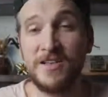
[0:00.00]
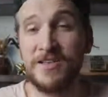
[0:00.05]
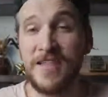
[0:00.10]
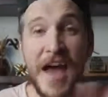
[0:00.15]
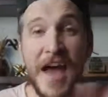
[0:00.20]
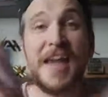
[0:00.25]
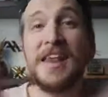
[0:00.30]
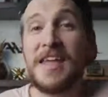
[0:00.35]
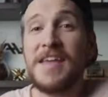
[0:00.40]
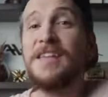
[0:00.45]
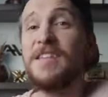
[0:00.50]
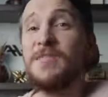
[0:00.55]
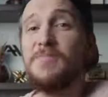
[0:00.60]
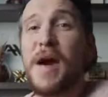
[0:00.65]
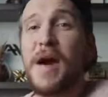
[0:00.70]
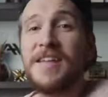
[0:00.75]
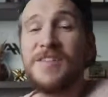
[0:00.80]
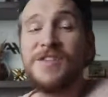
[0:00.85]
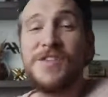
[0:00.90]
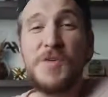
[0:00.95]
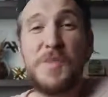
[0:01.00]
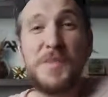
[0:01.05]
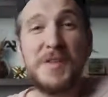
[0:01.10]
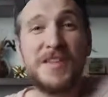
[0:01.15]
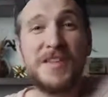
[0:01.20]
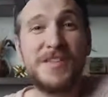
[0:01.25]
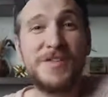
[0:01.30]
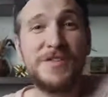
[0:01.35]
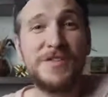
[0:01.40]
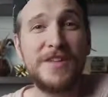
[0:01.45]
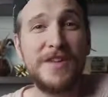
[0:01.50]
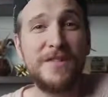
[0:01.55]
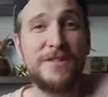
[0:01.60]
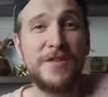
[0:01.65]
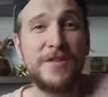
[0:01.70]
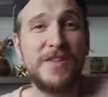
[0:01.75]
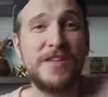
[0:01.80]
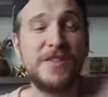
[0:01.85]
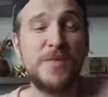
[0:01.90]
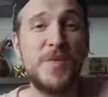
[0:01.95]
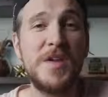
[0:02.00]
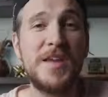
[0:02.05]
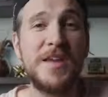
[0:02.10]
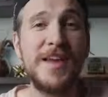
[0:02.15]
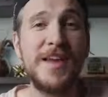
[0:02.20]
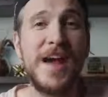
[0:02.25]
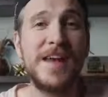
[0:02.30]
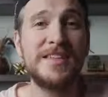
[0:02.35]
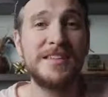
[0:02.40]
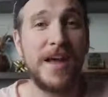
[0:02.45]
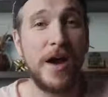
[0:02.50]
So that is my 2-Minute Tuesday for this week, guys.